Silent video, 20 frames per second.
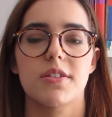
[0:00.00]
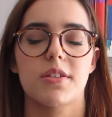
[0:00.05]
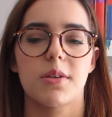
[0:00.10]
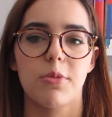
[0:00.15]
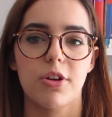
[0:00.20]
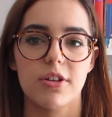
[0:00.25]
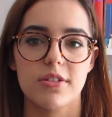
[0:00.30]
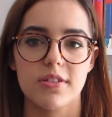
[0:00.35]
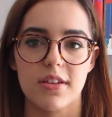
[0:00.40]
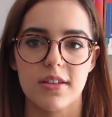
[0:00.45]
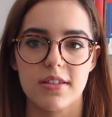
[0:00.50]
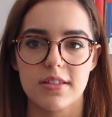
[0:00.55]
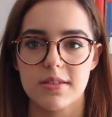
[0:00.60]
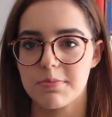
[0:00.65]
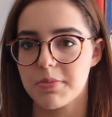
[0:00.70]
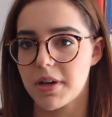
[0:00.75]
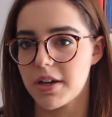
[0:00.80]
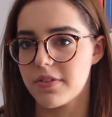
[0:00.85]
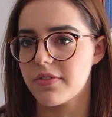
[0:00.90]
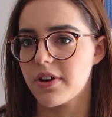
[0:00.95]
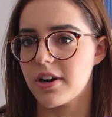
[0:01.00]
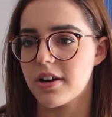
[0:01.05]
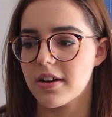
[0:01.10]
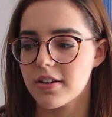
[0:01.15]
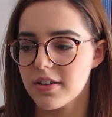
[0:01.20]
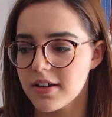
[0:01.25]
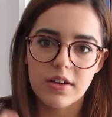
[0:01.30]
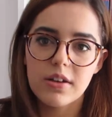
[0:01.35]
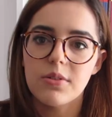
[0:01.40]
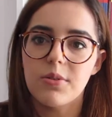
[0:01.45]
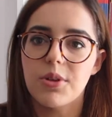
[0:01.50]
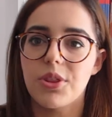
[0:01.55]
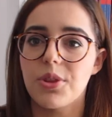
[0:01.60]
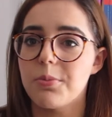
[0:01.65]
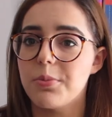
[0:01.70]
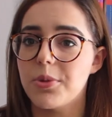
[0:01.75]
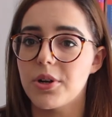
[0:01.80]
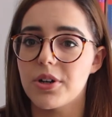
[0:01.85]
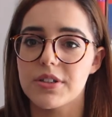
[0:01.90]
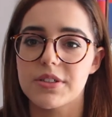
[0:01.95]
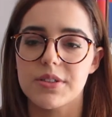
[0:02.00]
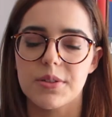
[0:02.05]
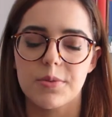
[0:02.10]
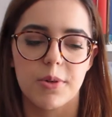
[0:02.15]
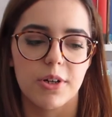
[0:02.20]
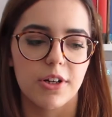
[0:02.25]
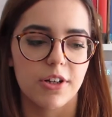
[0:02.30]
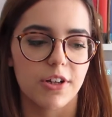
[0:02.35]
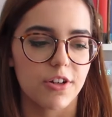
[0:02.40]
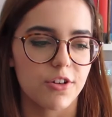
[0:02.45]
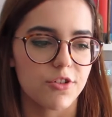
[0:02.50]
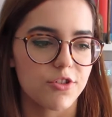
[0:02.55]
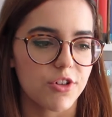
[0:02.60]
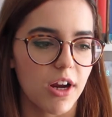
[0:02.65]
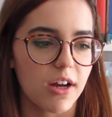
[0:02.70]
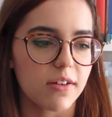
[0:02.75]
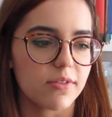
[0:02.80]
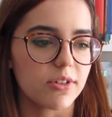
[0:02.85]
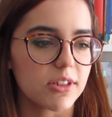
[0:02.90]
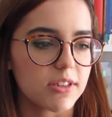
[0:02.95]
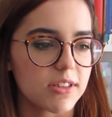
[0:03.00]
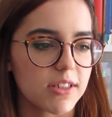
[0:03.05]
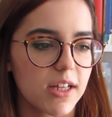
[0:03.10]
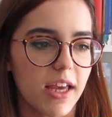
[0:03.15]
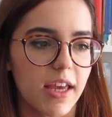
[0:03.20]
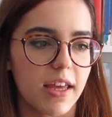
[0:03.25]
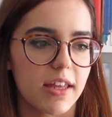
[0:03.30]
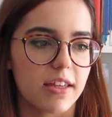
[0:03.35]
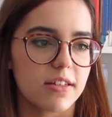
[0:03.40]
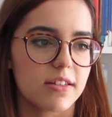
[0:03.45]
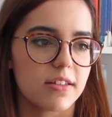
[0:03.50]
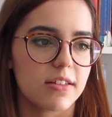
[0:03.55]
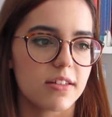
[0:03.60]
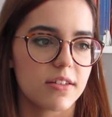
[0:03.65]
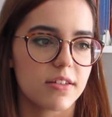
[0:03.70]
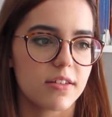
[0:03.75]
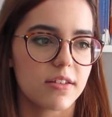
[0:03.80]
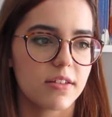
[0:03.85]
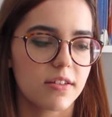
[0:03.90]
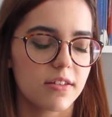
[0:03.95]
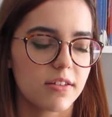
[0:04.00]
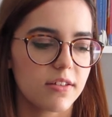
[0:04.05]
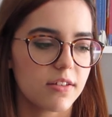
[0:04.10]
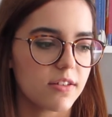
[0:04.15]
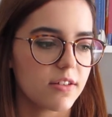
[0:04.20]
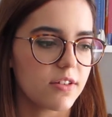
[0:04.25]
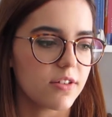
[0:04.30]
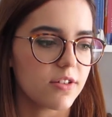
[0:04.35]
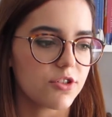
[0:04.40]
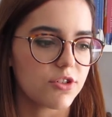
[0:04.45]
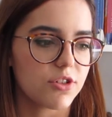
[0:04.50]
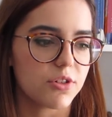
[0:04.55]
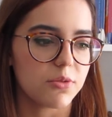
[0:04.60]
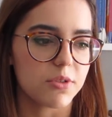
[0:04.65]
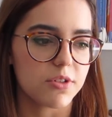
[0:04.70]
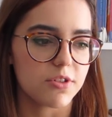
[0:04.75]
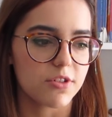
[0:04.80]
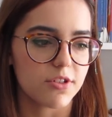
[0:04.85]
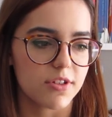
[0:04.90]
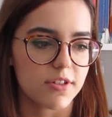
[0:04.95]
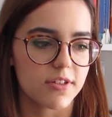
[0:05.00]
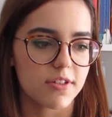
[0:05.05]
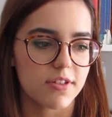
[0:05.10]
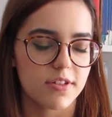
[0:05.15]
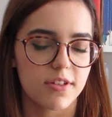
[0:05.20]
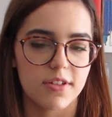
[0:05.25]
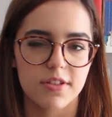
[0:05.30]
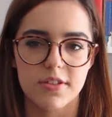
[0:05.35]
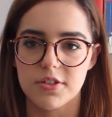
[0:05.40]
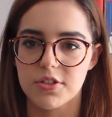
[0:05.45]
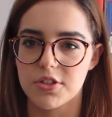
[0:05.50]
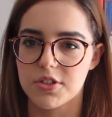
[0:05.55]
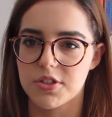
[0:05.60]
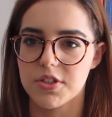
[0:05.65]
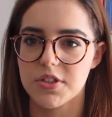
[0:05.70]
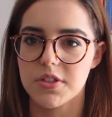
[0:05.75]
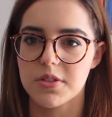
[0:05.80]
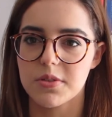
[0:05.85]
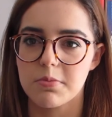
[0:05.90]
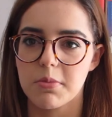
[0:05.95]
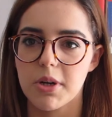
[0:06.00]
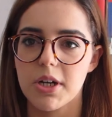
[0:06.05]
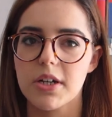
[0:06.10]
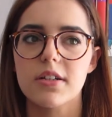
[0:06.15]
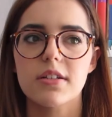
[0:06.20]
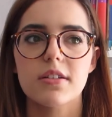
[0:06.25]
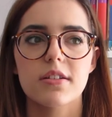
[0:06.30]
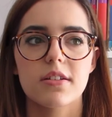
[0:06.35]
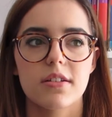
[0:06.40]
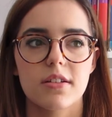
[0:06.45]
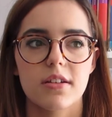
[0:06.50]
Disney princess, by far, with the books and wanting to travel, and she was just such a smart,